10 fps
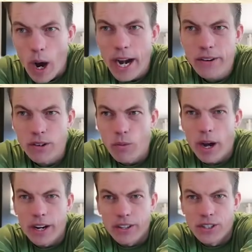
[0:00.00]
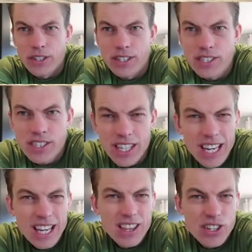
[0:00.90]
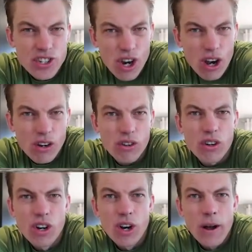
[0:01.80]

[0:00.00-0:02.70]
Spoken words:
wider and wider, and you could see the jungle